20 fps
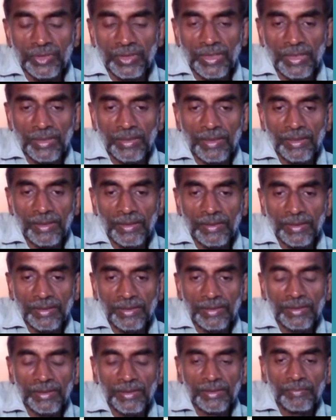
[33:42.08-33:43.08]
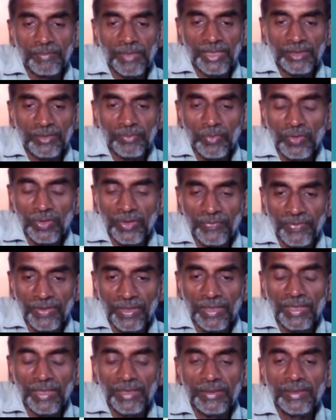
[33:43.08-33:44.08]
treating this is much more
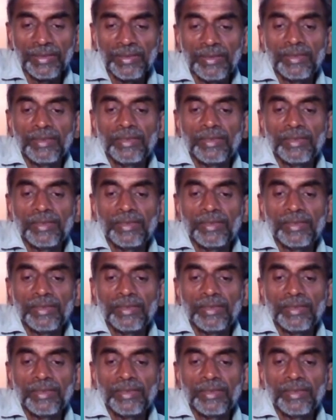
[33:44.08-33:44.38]
difficult,